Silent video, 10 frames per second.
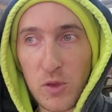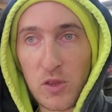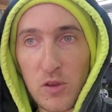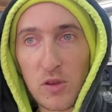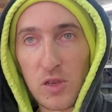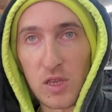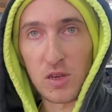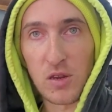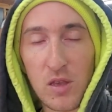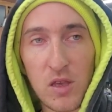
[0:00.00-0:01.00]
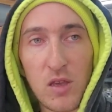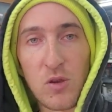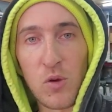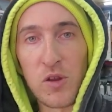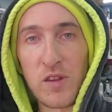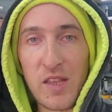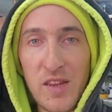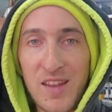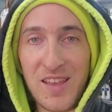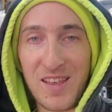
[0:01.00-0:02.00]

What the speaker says: while you're in quarantine.